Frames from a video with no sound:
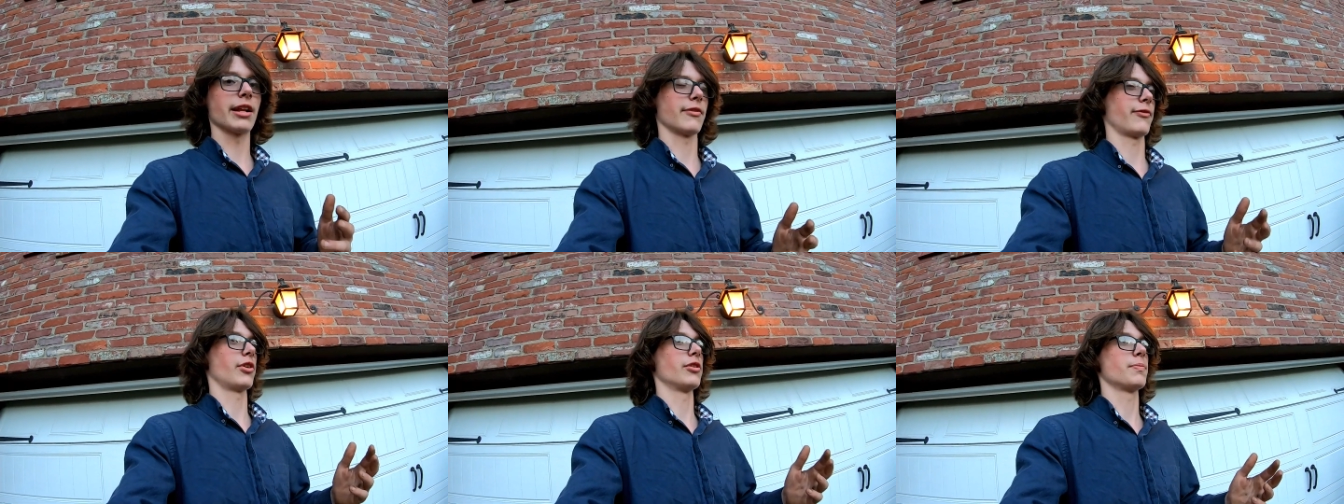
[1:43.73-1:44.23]

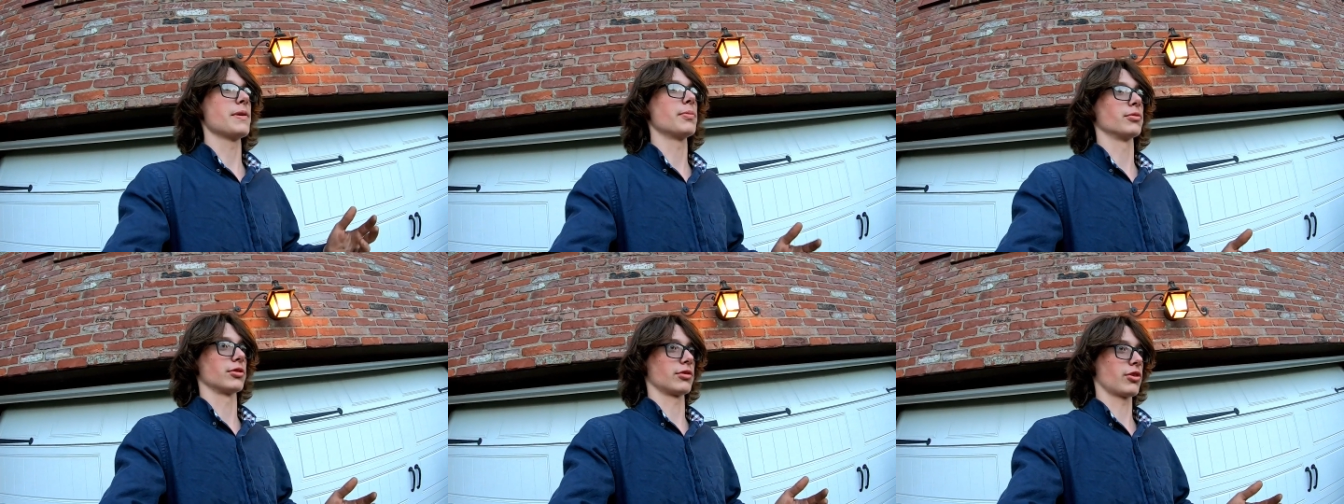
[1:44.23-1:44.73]
I've heard
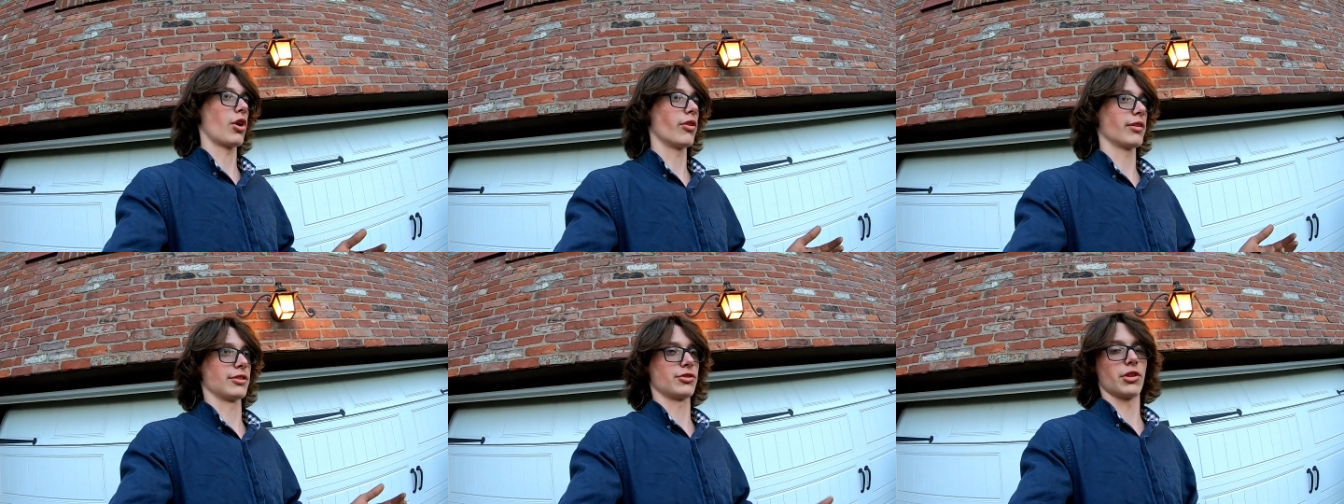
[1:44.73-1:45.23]
people
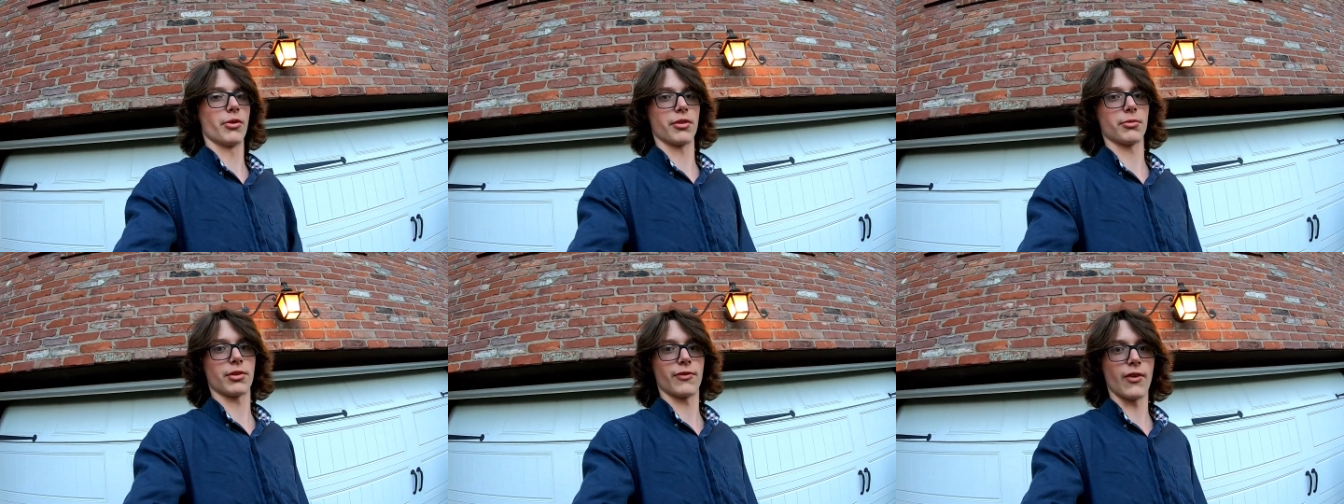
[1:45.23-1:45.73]
call it
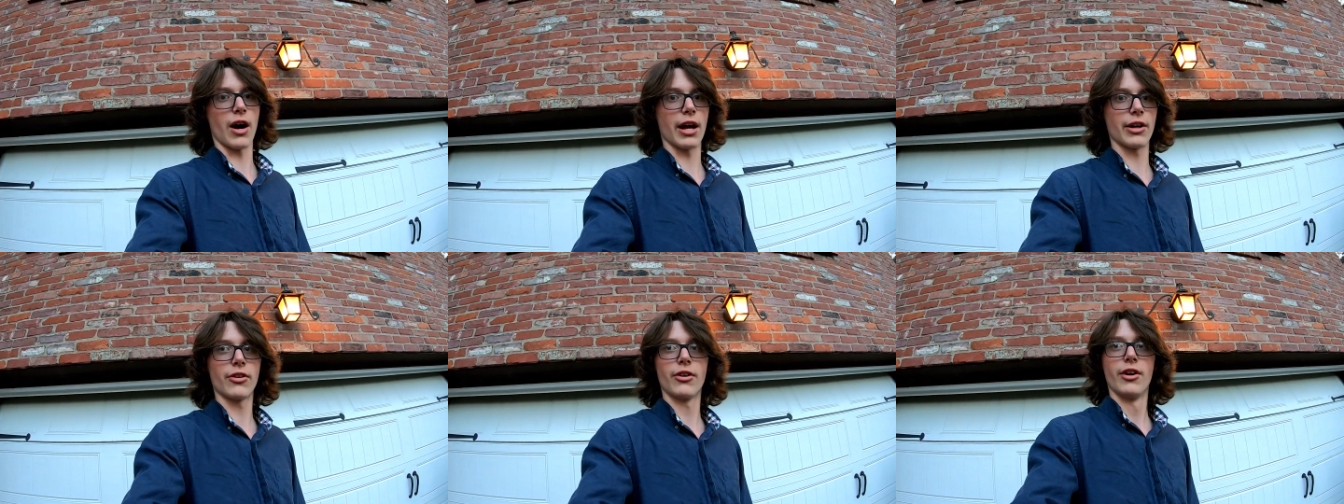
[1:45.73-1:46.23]
sewing with
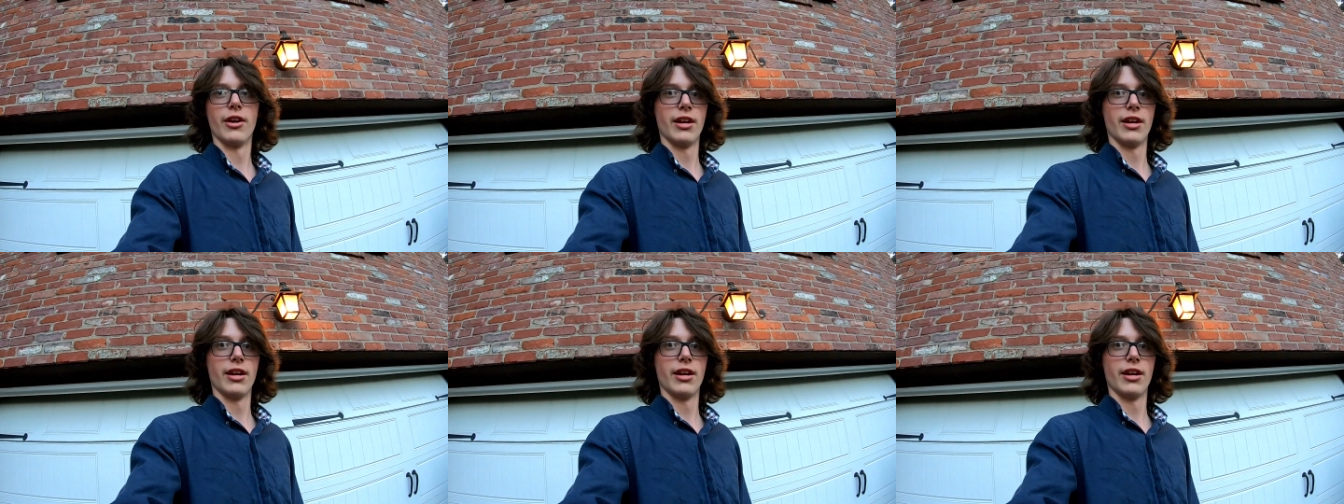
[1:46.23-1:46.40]
fire,